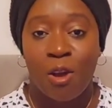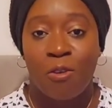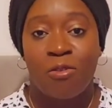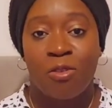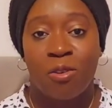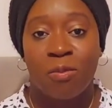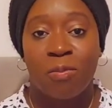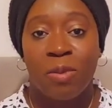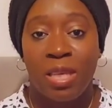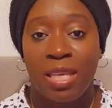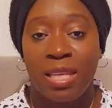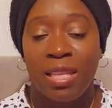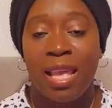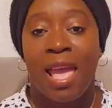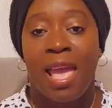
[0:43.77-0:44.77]
from
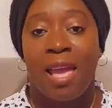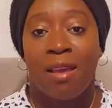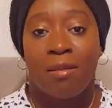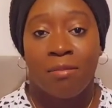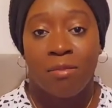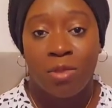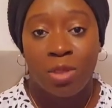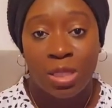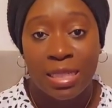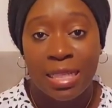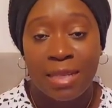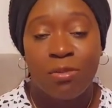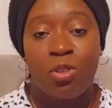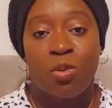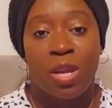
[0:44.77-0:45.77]
being
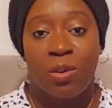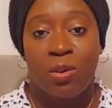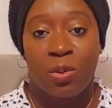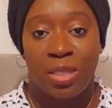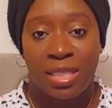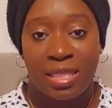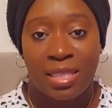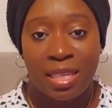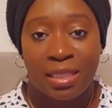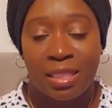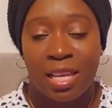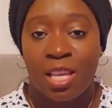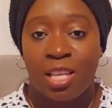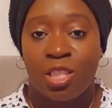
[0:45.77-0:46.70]
Muslim to a Christian.